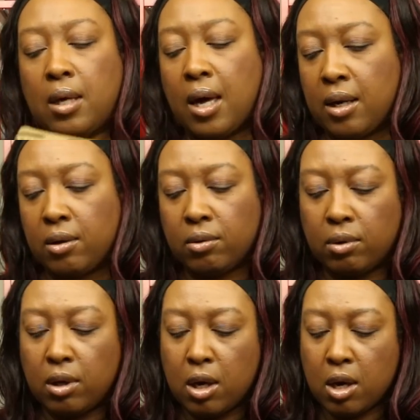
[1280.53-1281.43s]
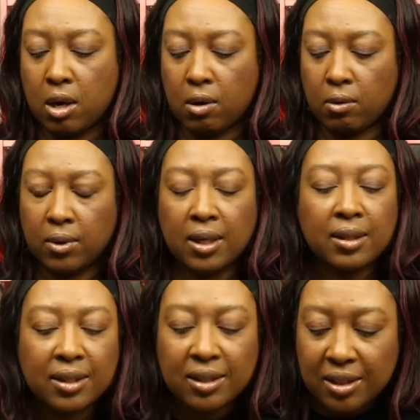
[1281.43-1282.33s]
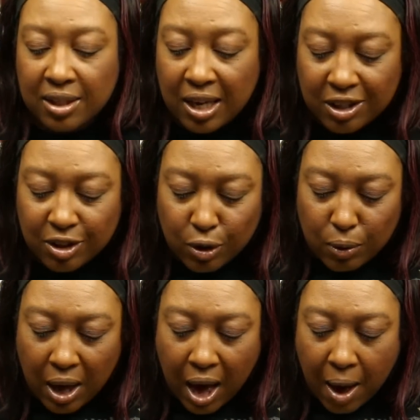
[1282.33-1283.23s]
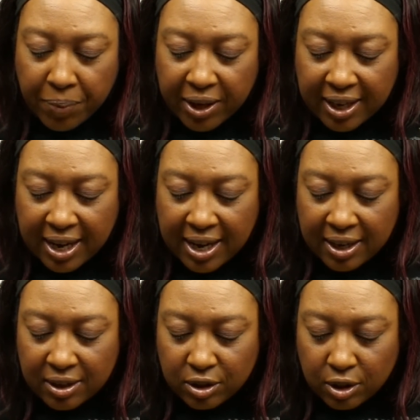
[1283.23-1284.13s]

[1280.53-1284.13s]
I don't know. This is like too complicated,